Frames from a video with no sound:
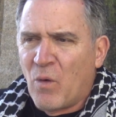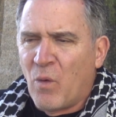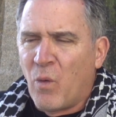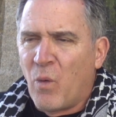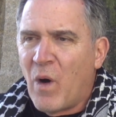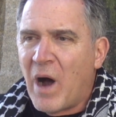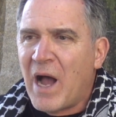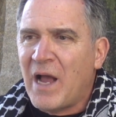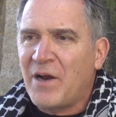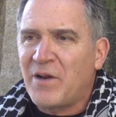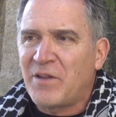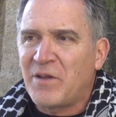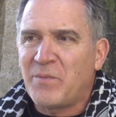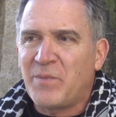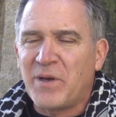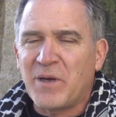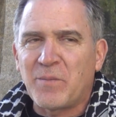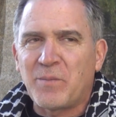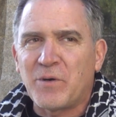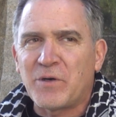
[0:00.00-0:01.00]
why are they
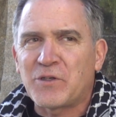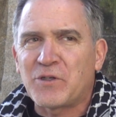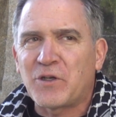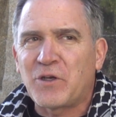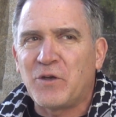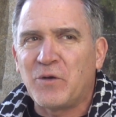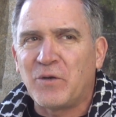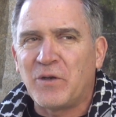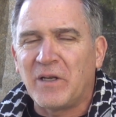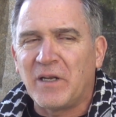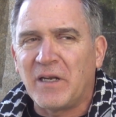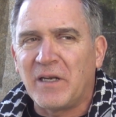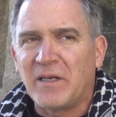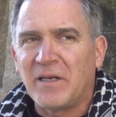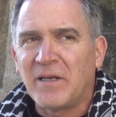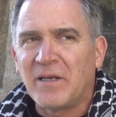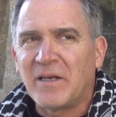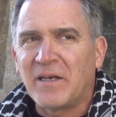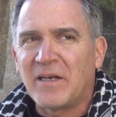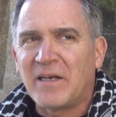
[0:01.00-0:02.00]
being persecuted
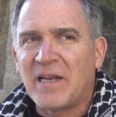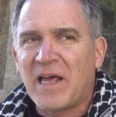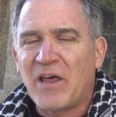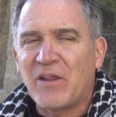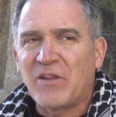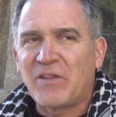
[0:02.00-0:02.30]
now